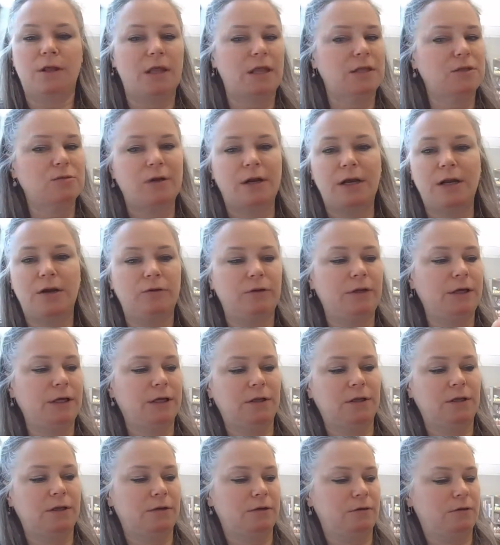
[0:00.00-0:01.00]
that's why I don't
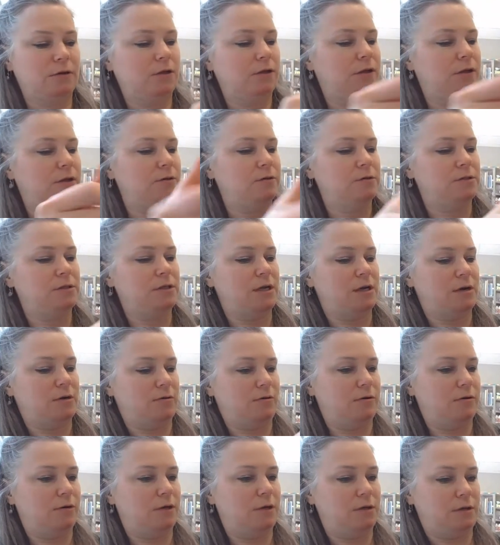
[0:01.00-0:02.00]
like glitter. The glitter's now
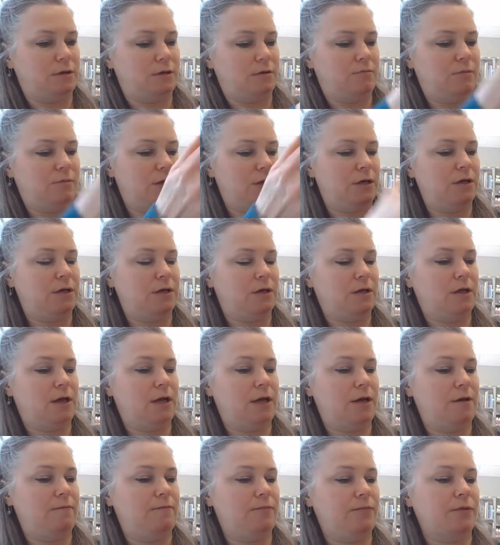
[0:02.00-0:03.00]
on my
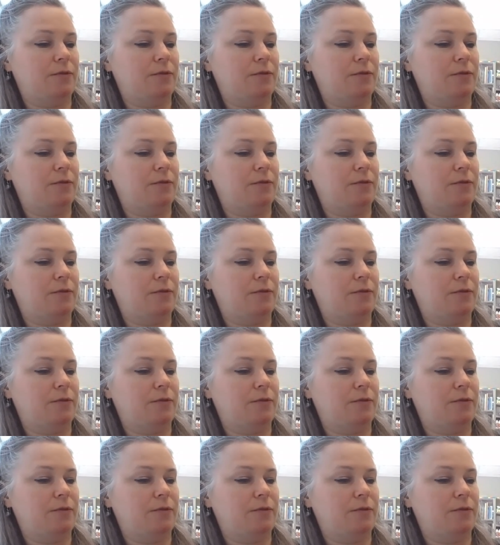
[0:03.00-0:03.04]
clay.